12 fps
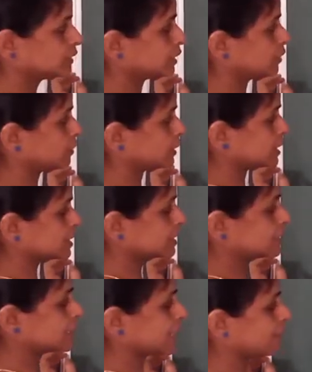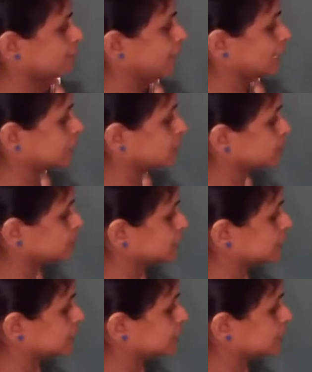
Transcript: Then what is the J value?